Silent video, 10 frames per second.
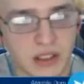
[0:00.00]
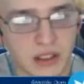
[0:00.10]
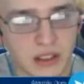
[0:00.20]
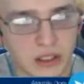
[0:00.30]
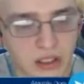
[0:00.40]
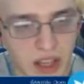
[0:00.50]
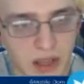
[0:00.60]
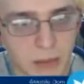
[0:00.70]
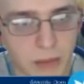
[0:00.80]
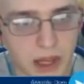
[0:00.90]
the
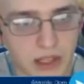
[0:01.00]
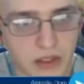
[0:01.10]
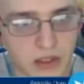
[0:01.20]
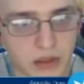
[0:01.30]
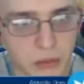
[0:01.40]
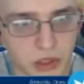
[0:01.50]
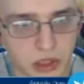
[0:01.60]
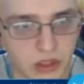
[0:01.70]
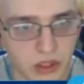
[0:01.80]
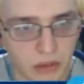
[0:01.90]
same as, which
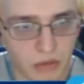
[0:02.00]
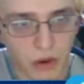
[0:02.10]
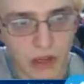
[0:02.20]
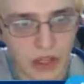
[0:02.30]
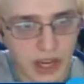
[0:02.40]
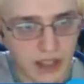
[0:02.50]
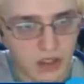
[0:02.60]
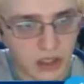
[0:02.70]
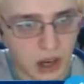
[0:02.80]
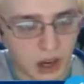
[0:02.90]
is the
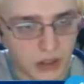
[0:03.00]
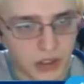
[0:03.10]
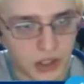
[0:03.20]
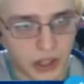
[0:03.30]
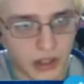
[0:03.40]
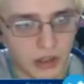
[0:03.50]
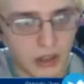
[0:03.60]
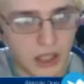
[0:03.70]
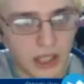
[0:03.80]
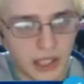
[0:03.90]
Rolodex card style.
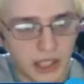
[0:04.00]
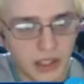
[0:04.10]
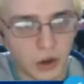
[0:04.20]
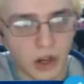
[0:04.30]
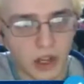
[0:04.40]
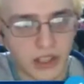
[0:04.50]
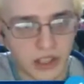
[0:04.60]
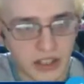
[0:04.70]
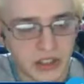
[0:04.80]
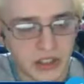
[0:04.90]
It's got
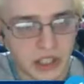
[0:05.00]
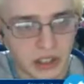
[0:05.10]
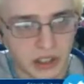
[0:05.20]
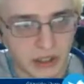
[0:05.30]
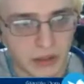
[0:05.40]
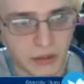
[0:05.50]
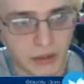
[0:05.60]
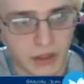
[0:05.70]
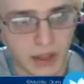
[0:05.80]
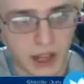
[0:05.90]
essentially the
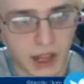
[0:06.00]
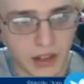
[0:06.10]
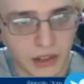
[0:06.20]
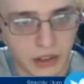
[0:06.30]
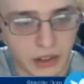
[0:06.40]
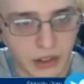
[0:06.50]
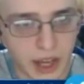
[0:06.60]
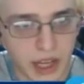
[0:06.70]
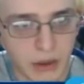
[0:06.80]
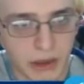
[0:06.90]

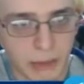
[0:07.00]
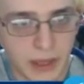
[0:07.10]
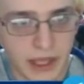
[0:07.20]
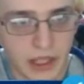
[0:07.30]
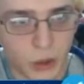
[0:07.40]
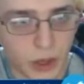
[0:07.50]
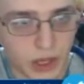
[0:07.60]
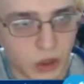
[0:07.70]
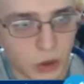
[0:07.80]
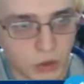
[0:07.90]
AOSP
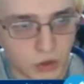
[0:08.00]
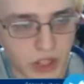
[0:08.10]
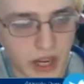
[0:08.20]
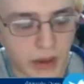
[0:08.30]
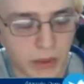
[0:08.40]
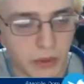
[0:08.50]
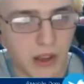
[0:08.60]
quick toggles now.